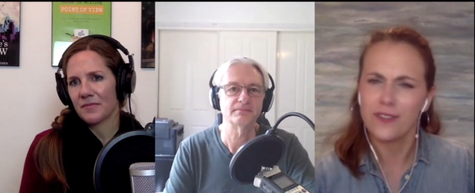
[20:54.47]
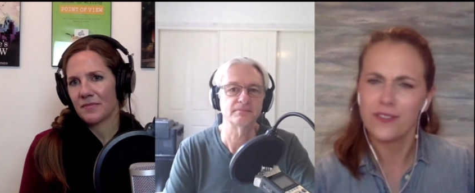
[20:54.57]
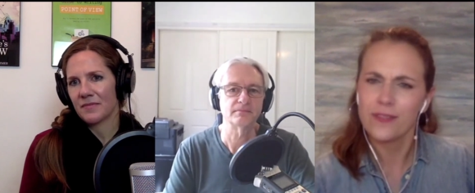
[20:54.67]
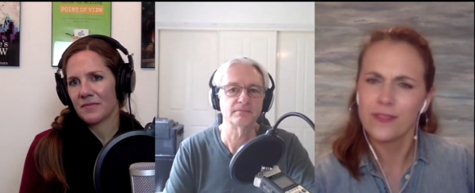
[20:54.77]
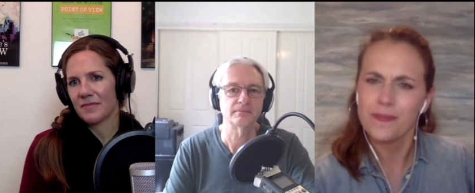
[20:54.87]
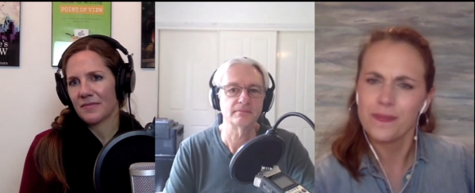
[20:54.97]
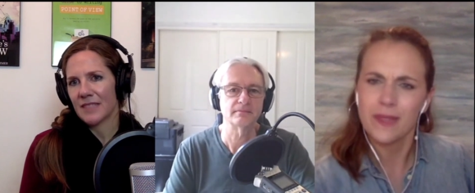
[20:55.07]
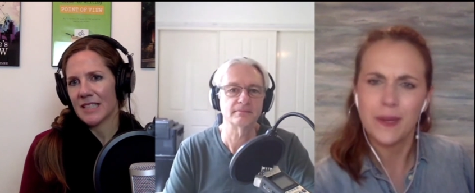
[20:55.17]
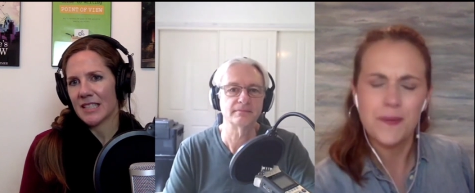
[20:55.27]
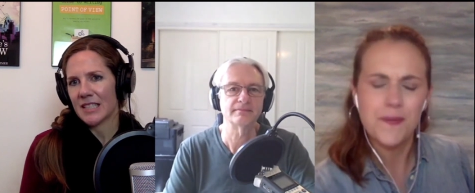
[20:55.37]
Speaker 1: yes know?
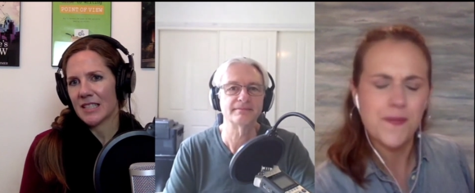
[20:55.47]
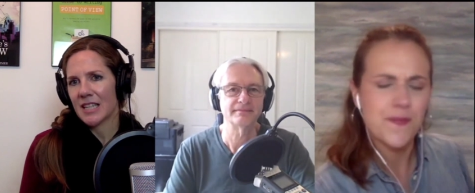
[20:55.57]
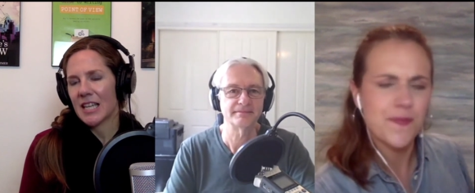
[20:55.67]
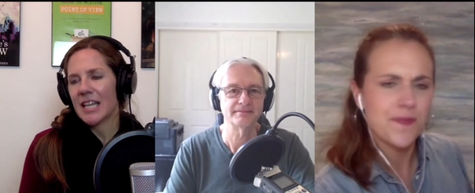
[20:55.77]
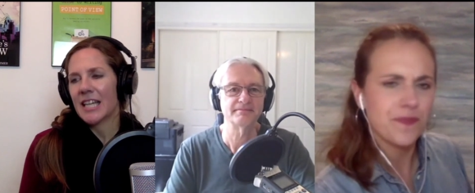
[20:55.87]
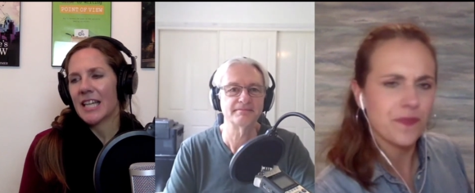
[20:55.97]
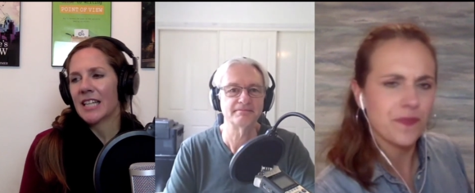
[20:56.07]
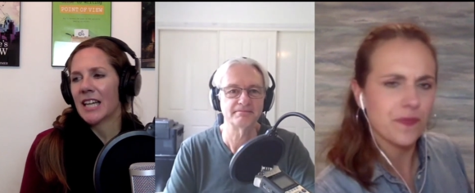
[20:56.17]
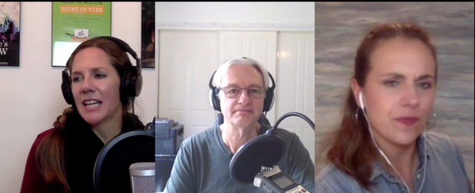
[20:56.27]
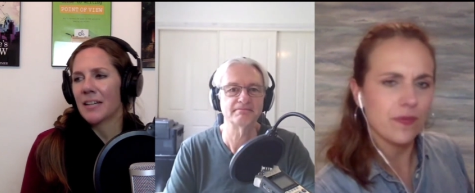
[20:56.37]
and i don't
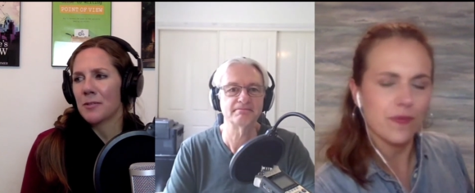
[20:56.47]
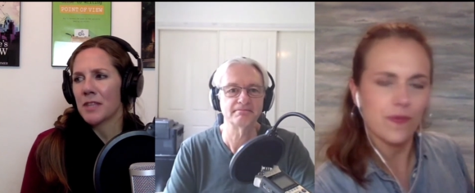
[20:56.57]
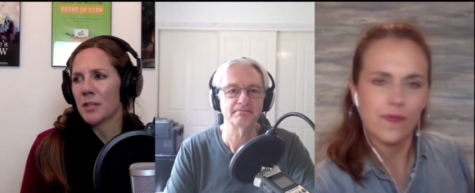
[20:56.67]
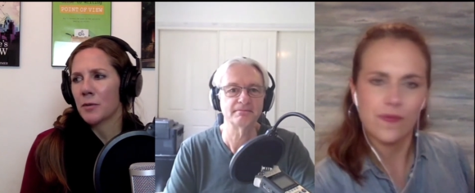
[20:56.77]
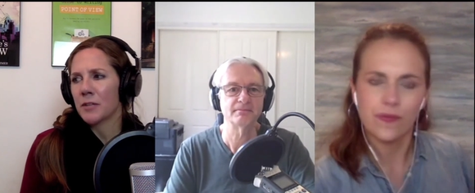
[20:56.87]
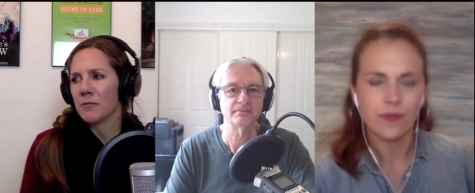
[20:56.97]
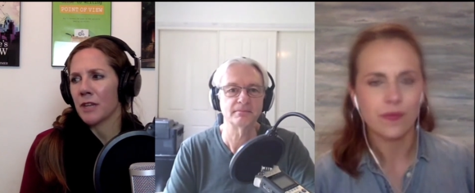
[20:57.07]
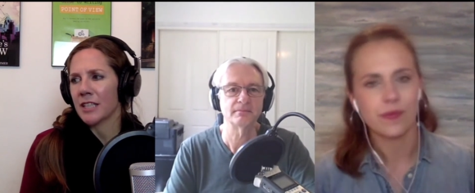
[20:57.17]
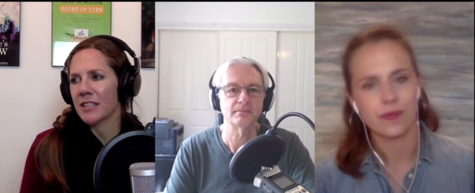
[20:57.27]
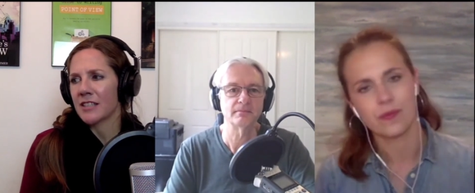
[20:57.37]
think we write
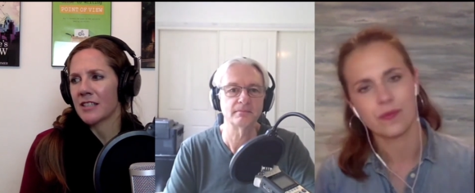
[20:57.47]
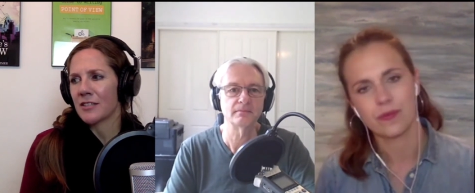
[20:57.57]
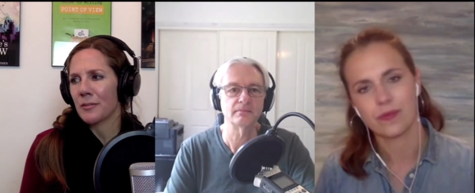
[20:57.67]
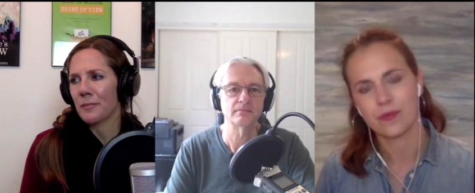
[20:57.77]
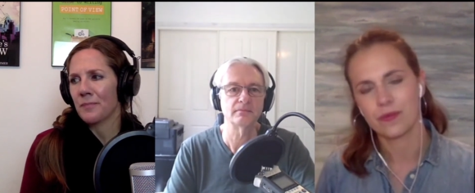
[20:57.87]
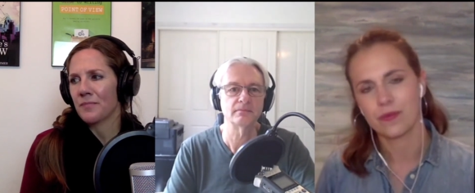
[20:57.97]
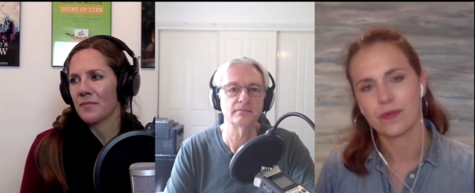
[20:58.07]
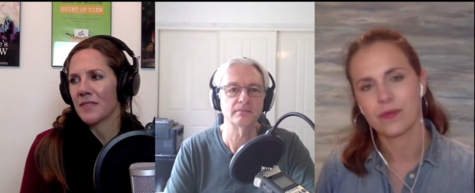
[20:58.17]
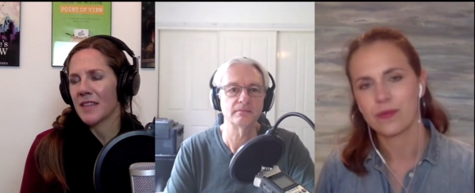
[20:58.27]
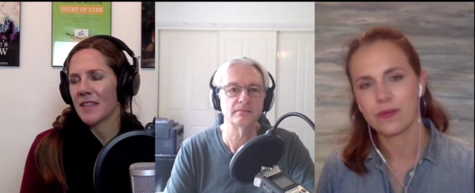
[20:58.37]
the
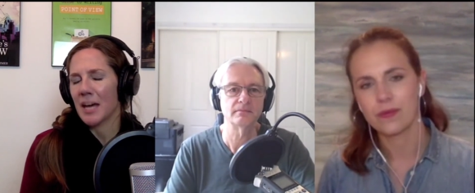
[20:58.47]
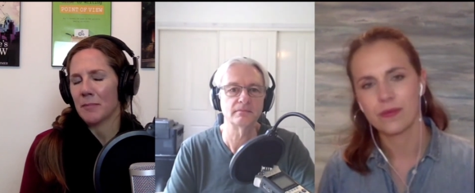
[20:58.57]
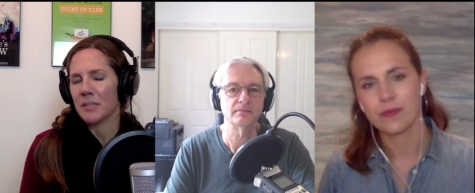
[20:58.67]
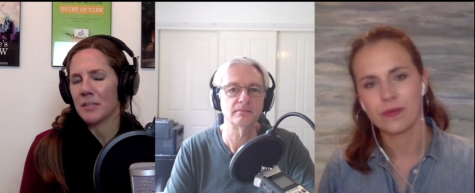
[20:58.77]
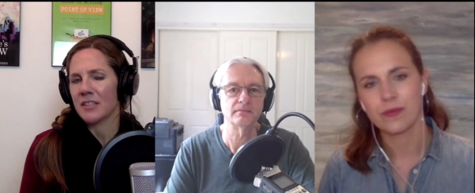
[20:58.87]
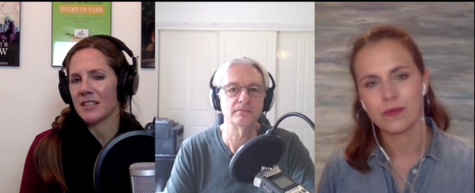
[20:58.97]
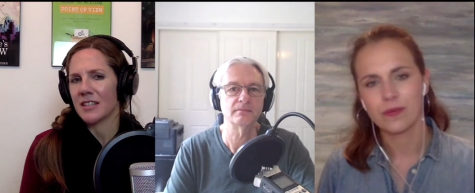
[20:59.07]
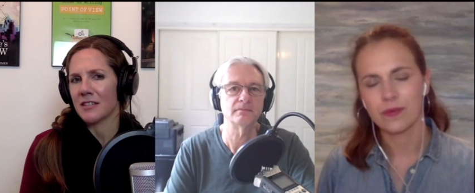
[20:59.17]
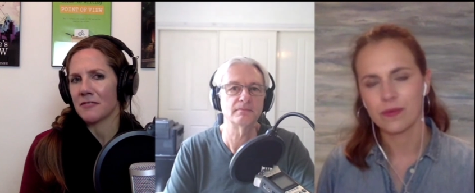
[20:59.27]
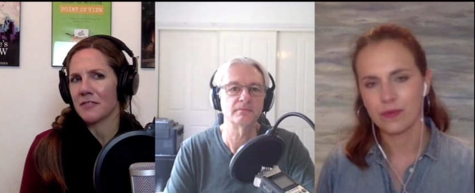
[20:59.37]
happy stuff
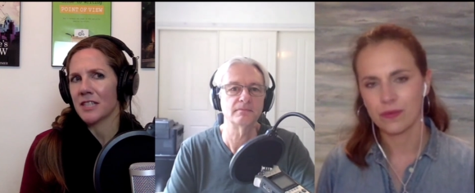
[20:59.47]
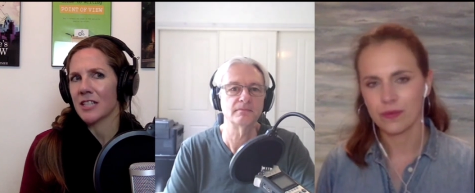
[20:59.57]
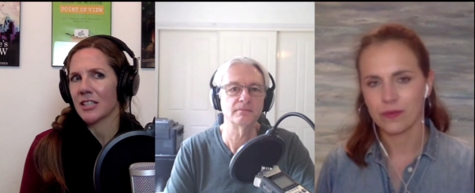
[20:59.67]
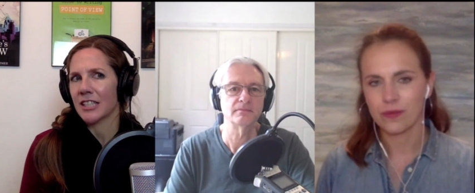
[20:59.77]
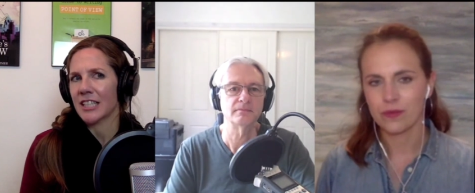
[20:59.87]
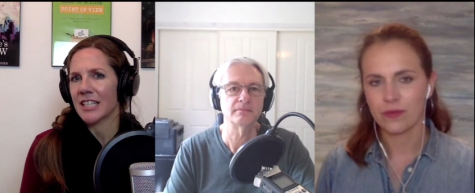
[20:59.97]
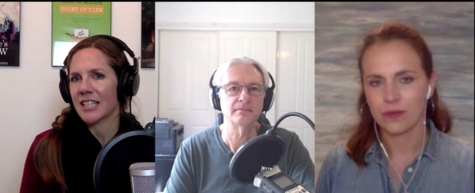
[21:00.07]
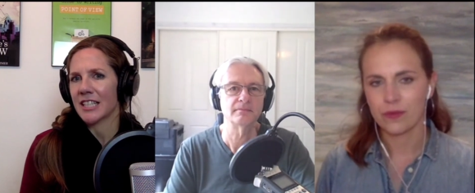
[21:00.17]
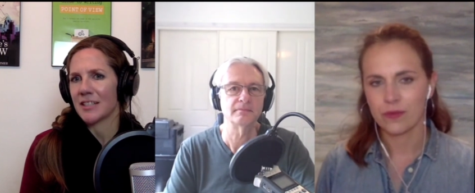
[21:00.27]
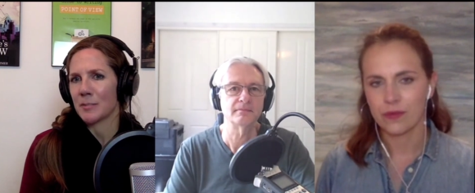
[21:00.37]
nearly as much
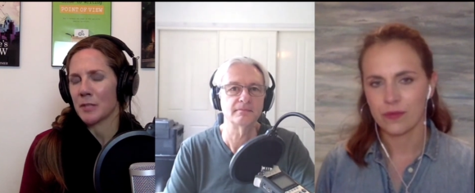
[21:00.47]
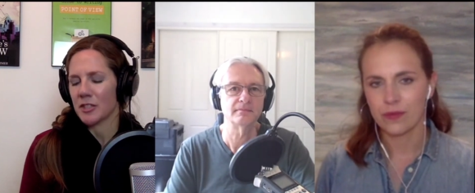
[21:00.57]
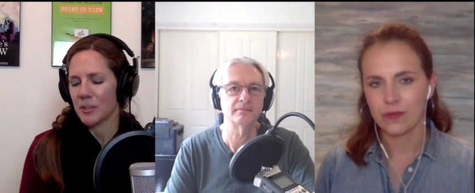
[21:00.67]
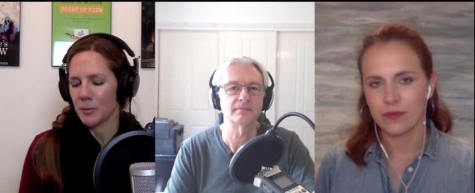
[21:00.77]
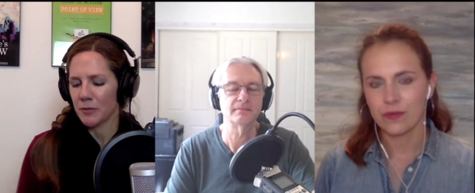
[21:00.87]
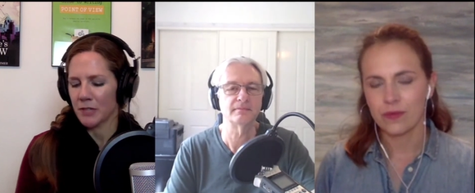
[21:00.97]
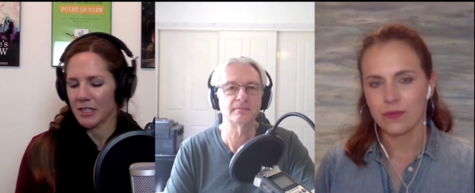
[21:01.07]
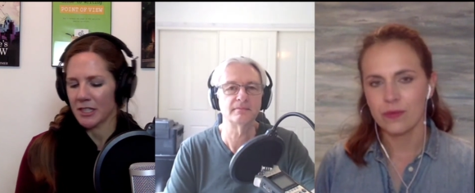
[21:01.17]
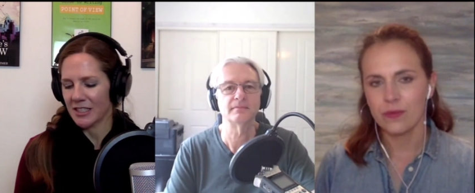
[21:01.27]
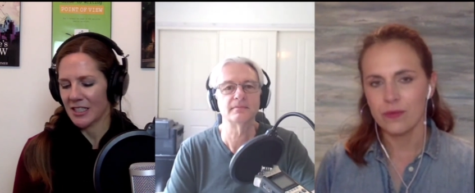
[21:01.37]
as we write
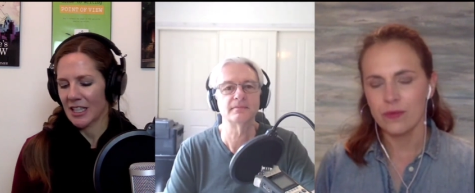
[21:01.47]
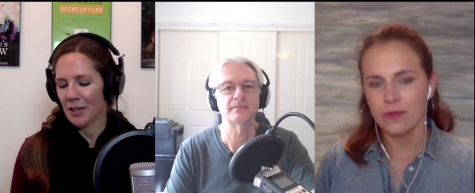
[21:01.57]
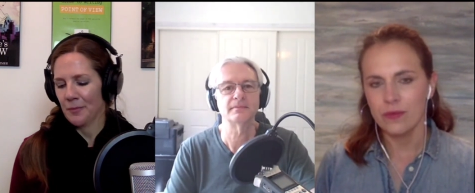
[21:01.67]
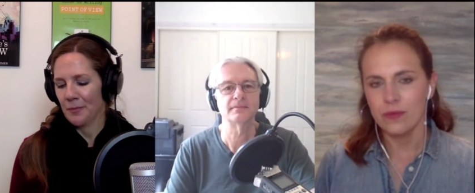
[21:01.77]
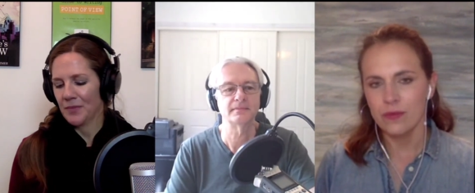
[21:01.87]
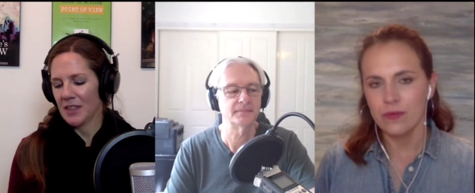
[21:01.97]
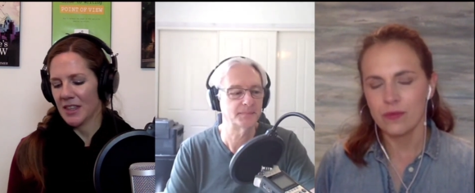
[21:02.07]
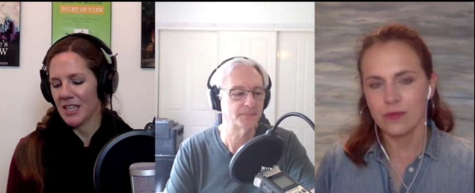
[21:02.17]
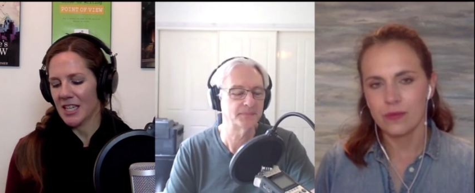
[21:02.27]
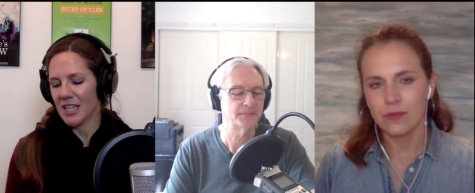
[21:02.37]
the
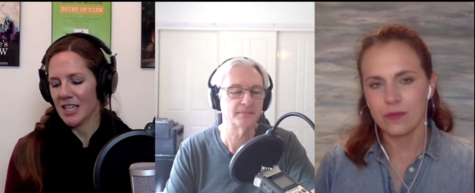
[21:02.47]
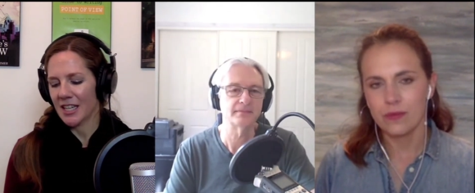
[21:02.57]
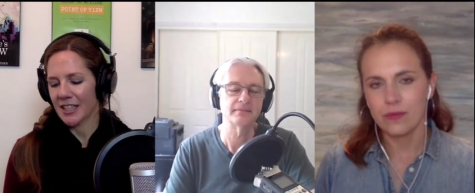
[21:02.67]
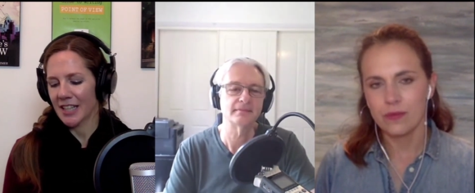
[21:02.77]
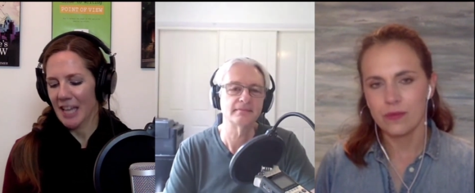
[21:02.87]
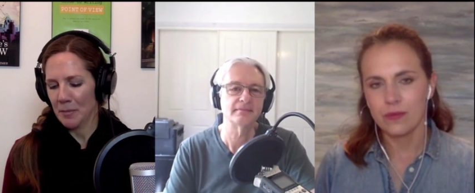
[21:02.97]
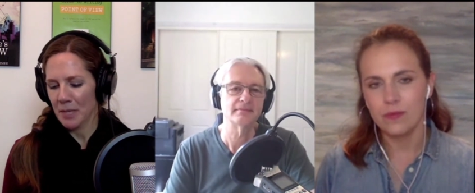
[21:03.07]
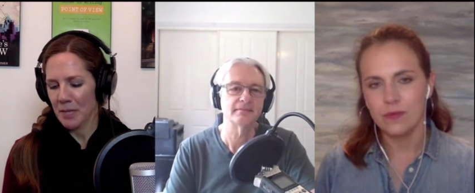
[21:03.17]
unhappy